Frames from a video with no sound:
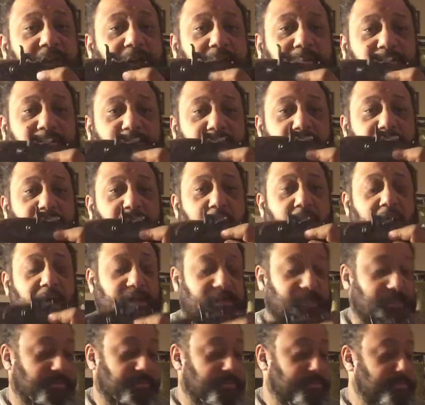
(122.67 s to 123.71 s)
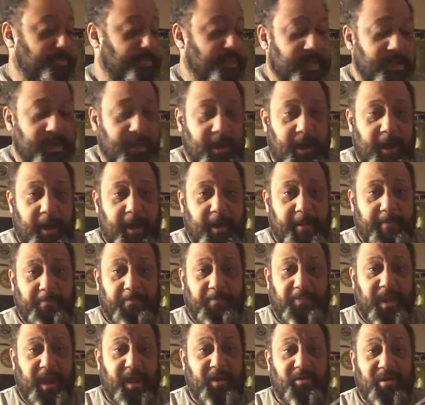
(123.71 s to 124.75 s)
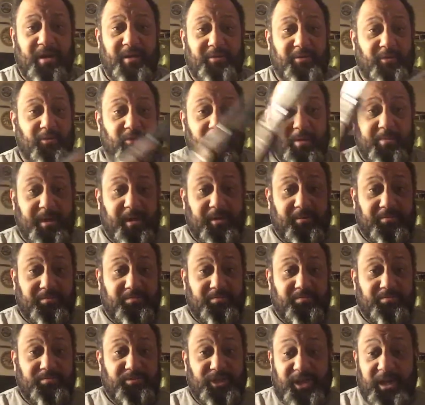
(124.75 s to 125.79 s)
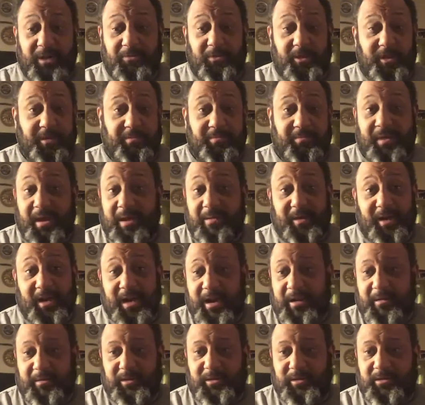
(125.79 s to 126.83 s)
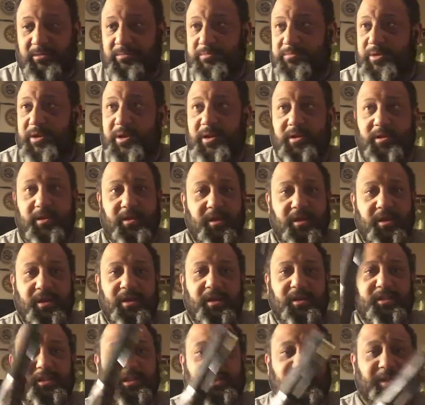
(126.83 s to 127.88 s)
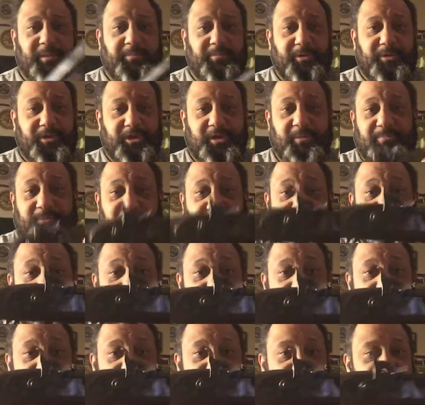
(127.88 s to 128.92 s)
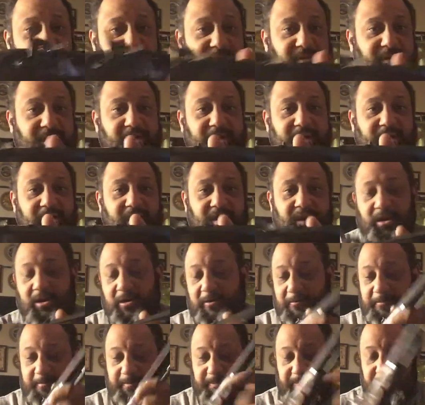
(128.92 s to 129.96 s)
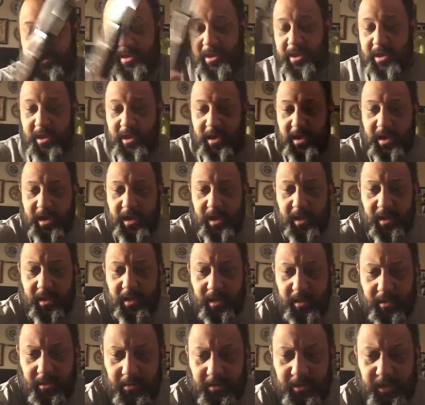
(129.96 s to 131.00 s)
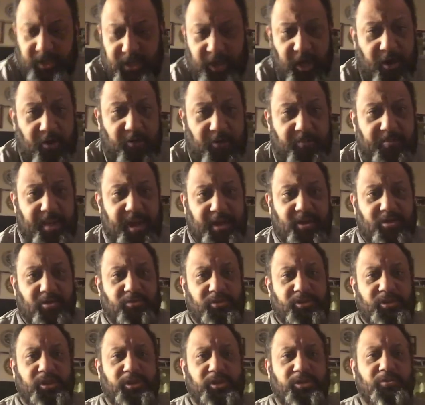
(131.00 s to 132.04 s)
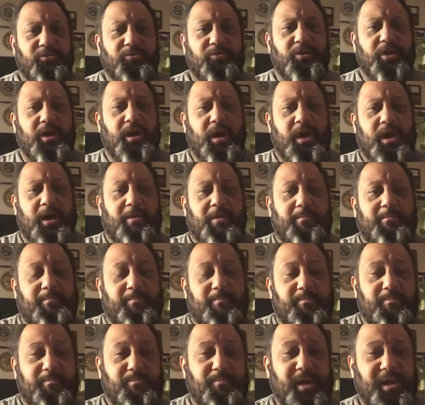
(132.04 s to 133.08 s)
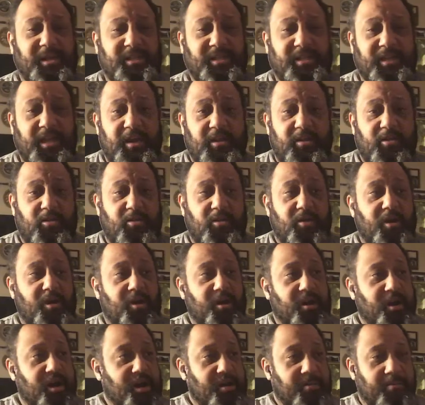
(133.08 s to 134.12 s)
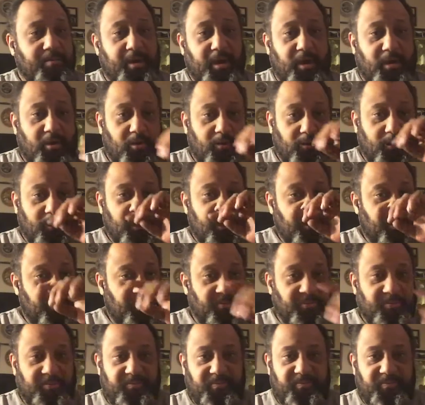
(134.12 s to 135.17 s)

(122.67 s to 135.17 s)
absolutely awesome. I don't have to worry about shit with it. I mean, it's simple. You know. So my go-to musket, or my go-to